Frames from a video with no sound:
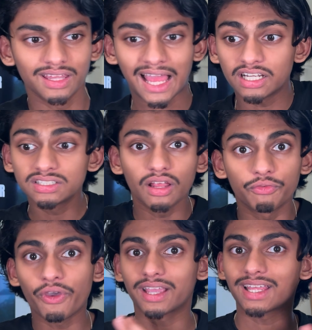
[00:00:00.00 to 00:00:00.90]
That doesn't
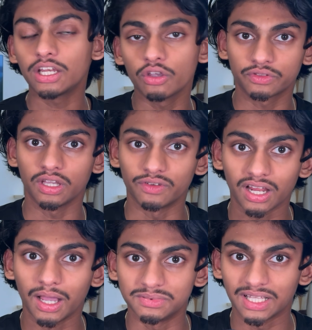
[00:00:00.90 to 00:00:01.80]
affect any of the other
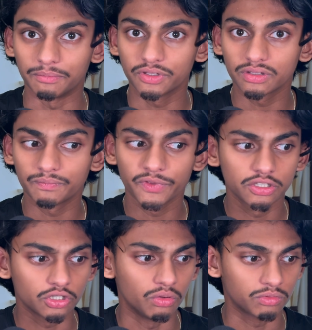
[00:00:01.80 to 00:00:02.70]
timestamps.
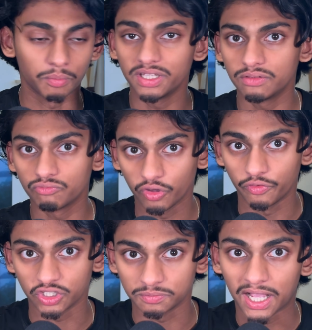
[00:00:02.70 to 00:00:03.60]
So complete
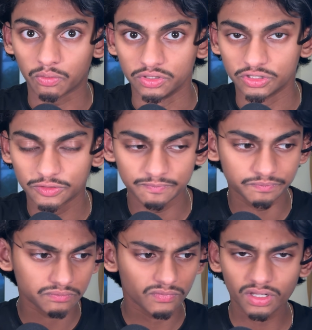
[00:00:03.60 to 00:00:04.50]
revisions backwards.
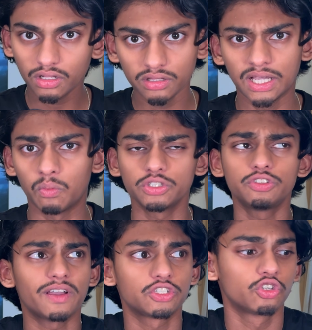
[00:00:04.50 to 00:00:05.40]
Now, once
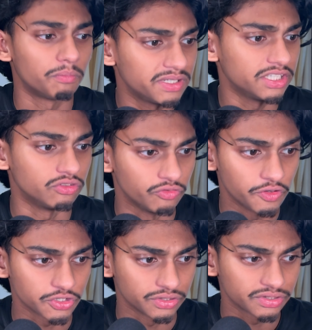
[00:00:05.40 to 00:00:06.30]
you've actually completed the
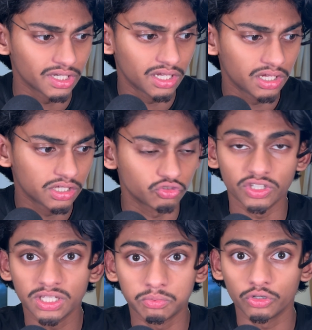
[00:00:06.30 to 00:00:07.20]
revisions, it's
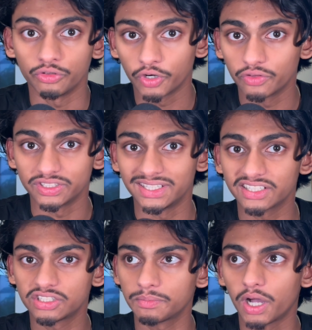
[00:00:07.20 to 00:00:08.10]
really important you follow this next step.